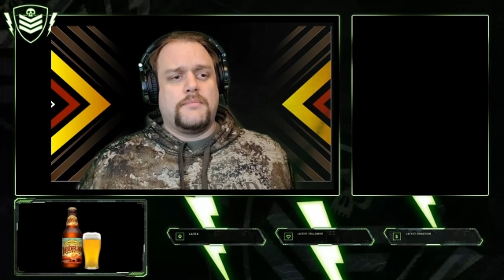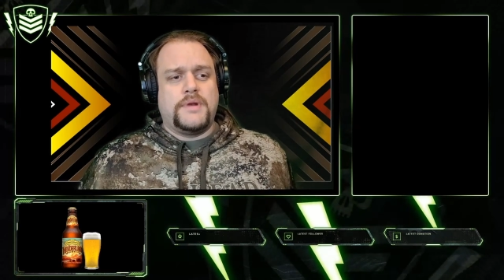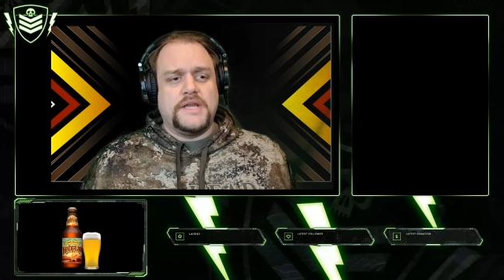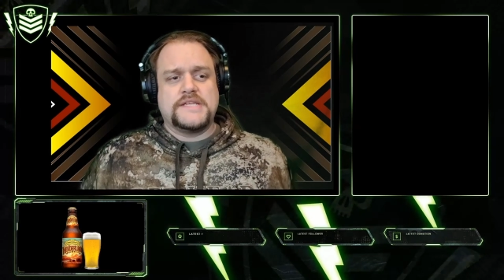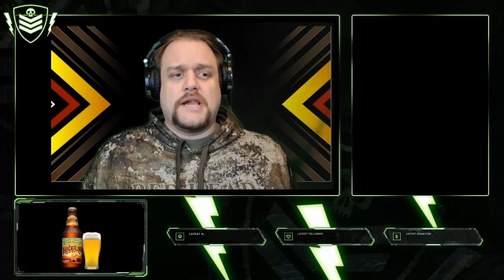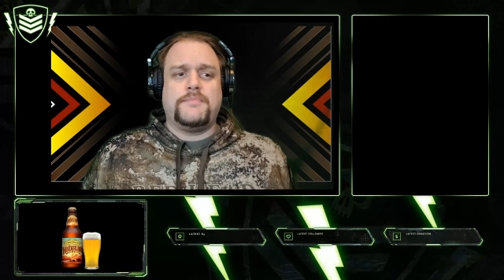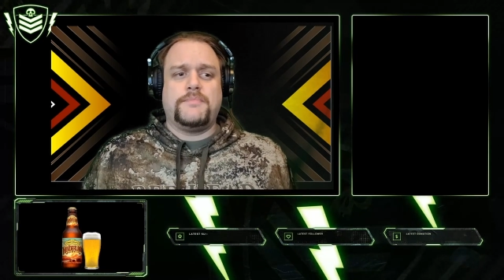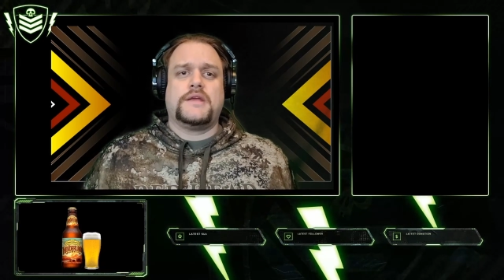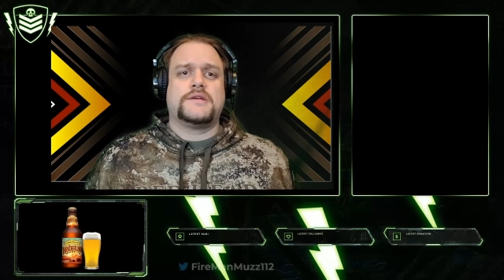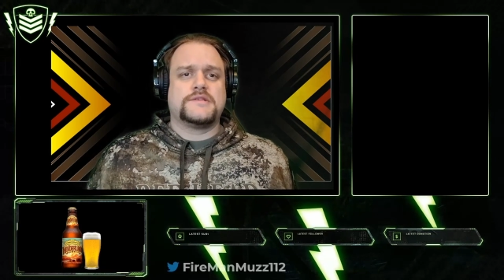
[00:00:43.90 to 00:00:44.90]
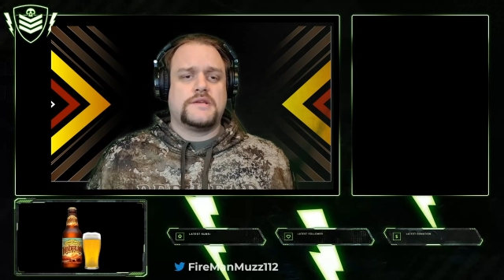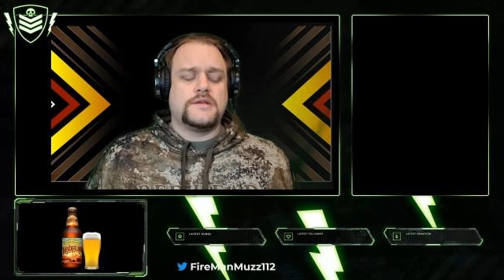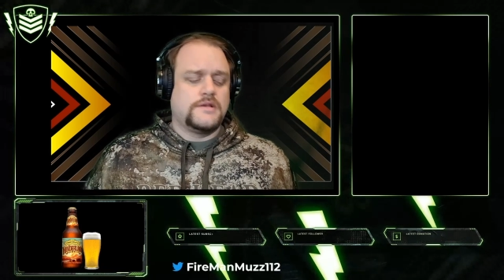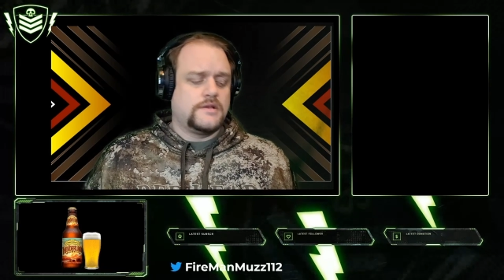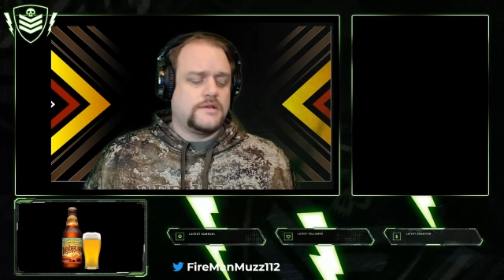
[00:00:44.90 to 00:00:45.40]
please help me
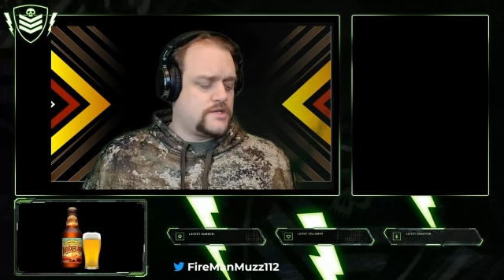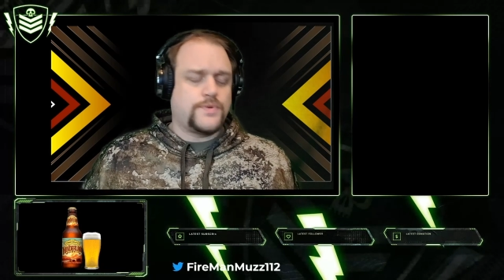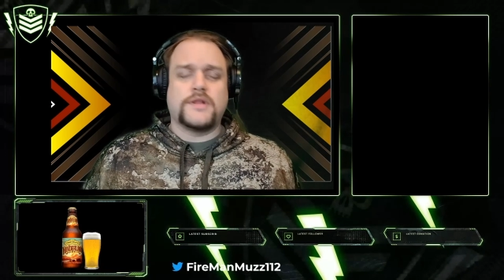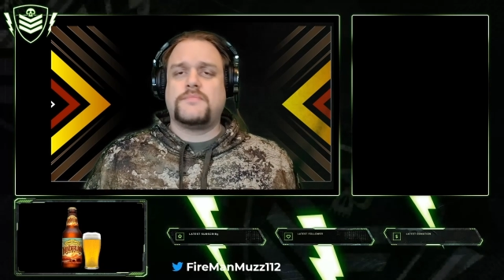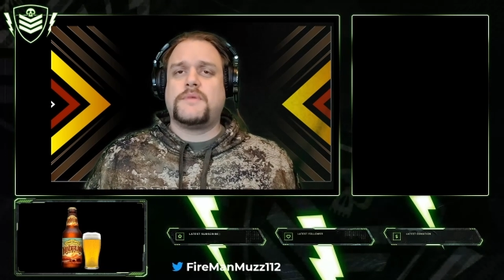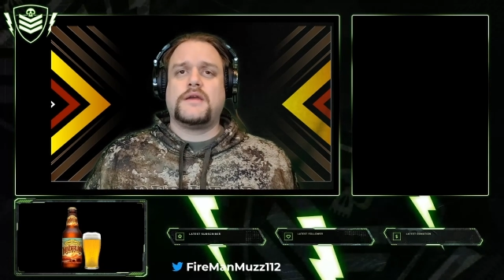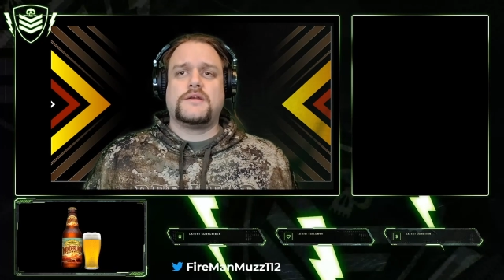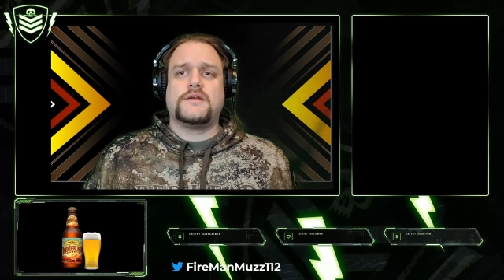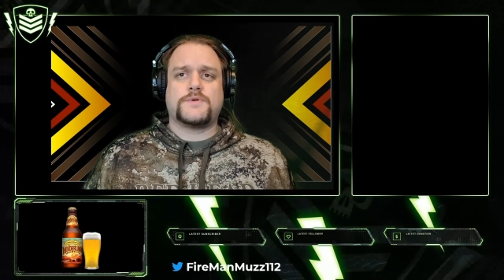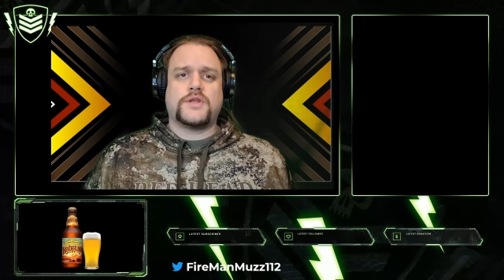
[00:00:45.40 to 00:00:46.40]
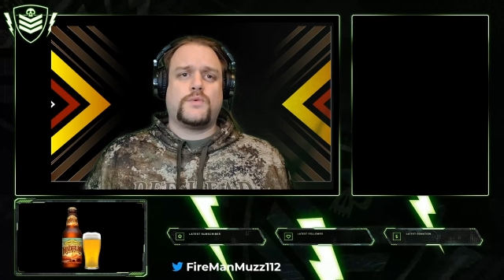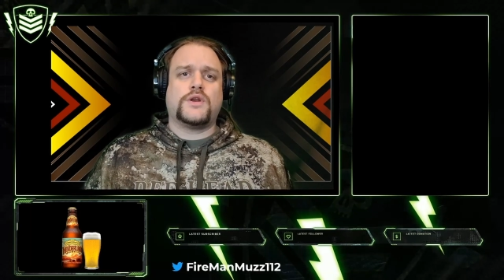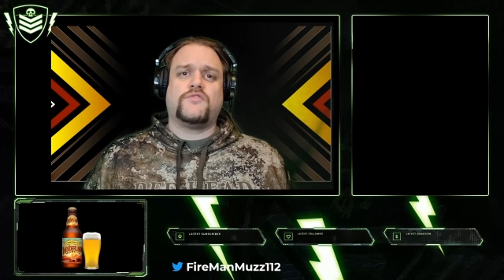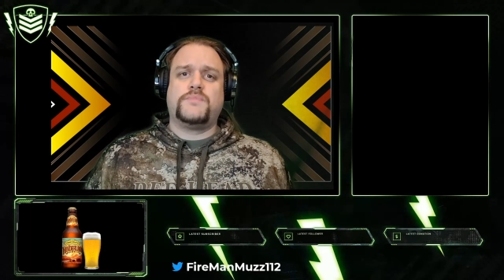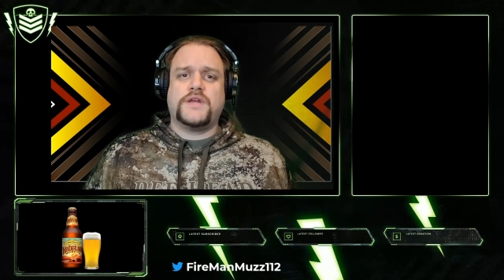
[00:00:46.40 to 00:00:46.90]
spread the
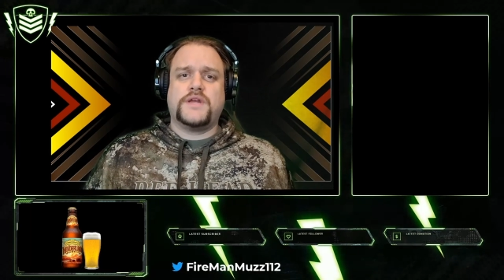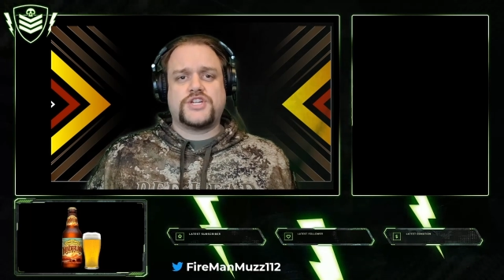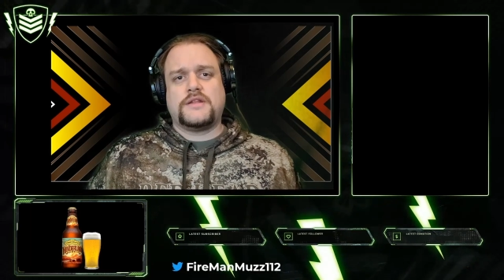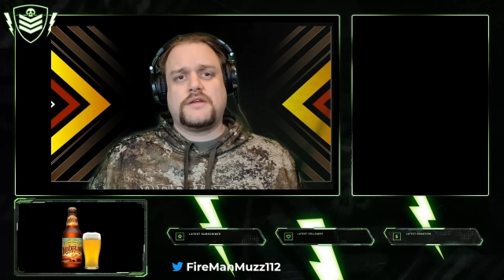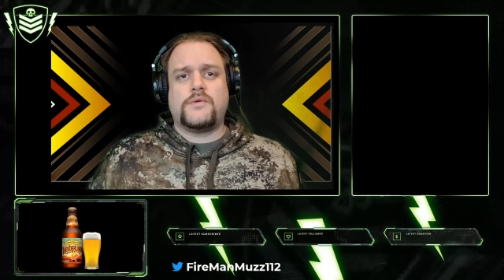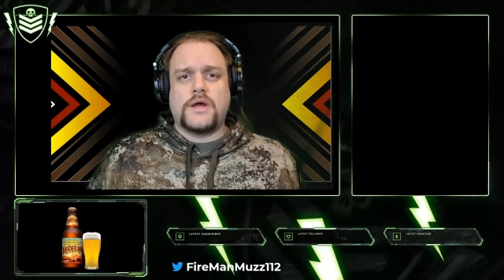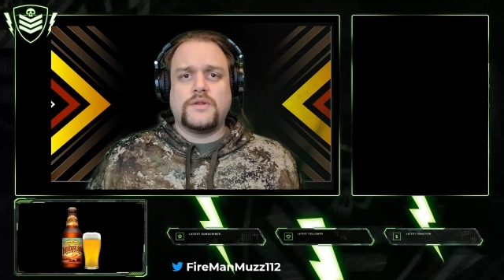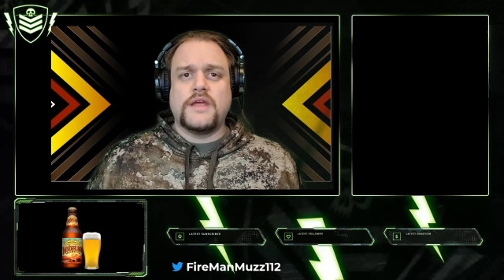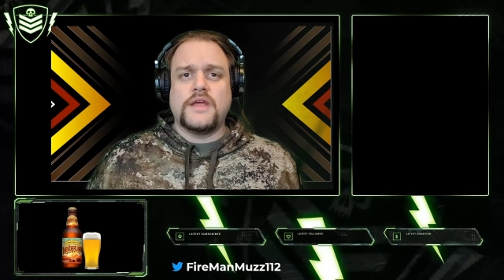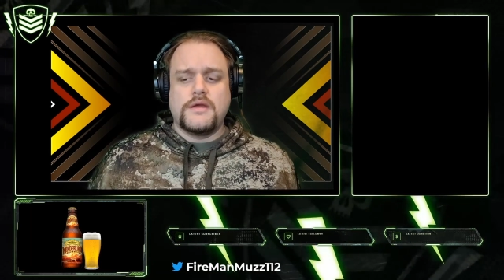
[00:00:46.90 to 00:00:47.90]
word of Beerchat around.